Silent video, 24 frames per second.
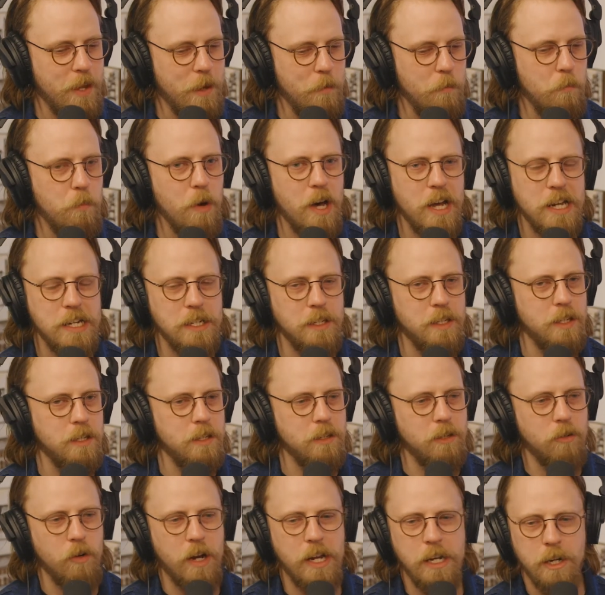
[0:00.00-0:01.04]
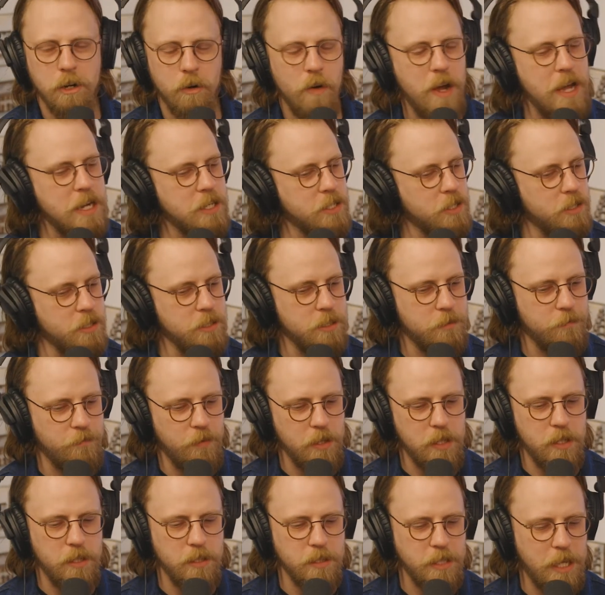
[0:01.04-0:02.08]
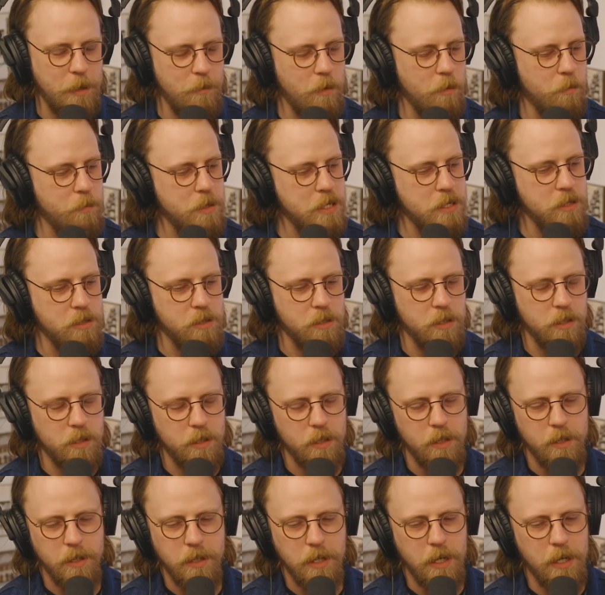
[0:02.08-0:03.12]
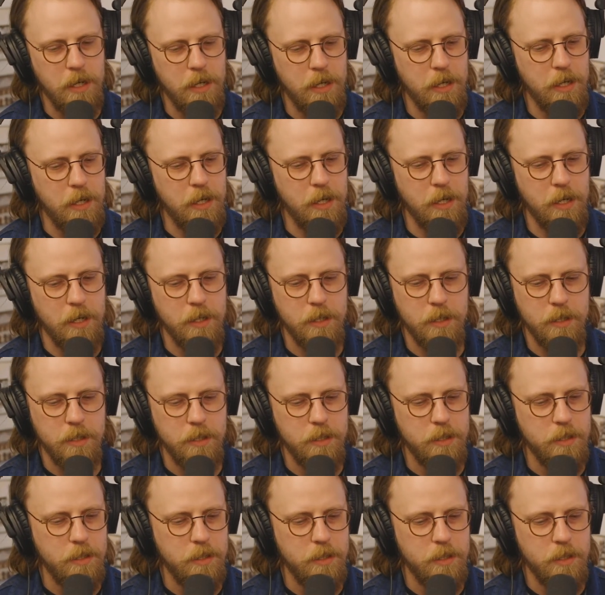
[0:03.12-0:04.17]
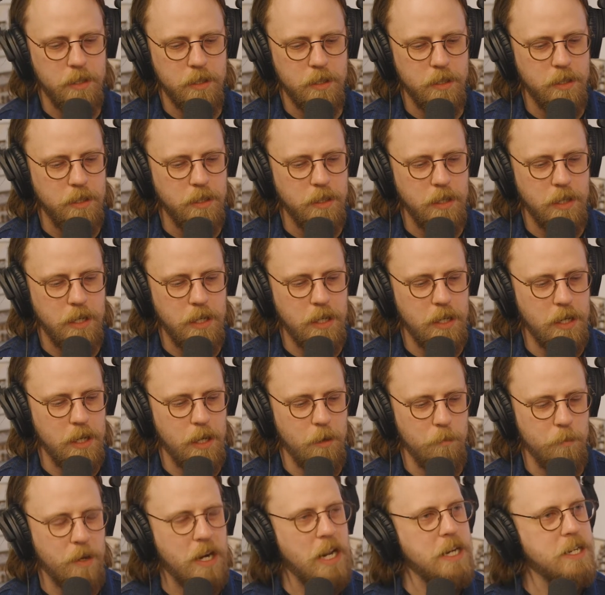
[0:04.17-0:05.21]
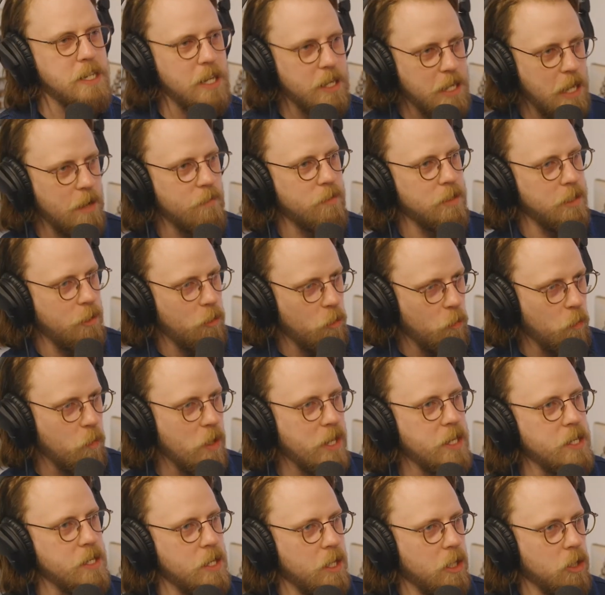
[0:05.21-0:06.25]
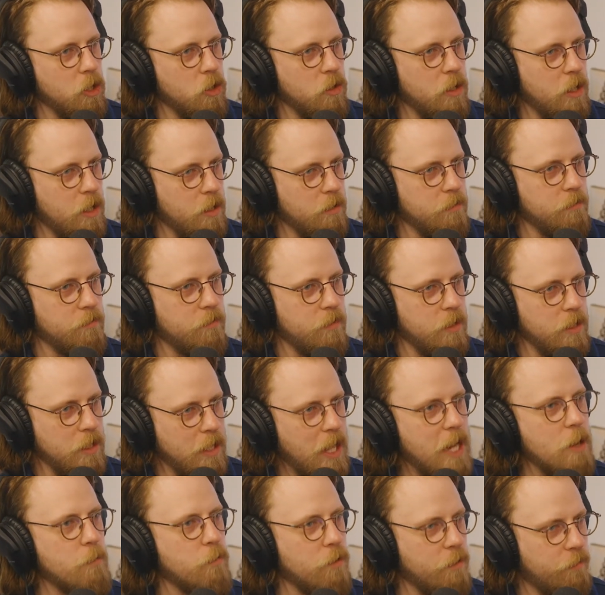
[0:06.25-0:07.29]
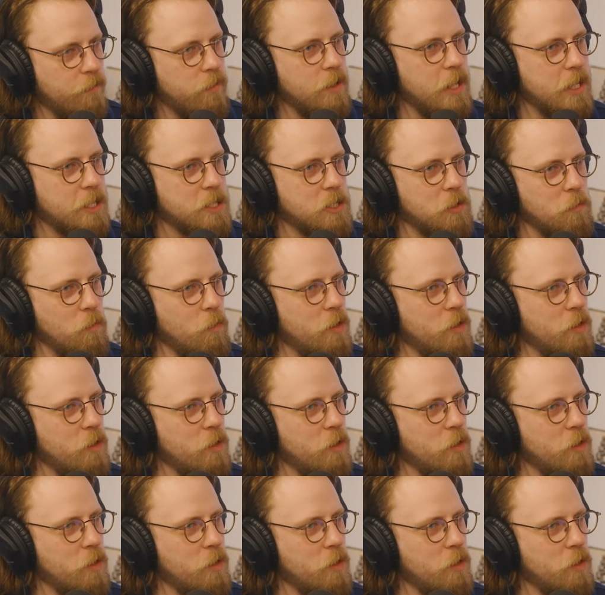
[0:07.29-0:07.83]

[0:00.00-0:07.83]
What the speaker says: But great interactions, fun, came up here. But I did have a little window of life reflection,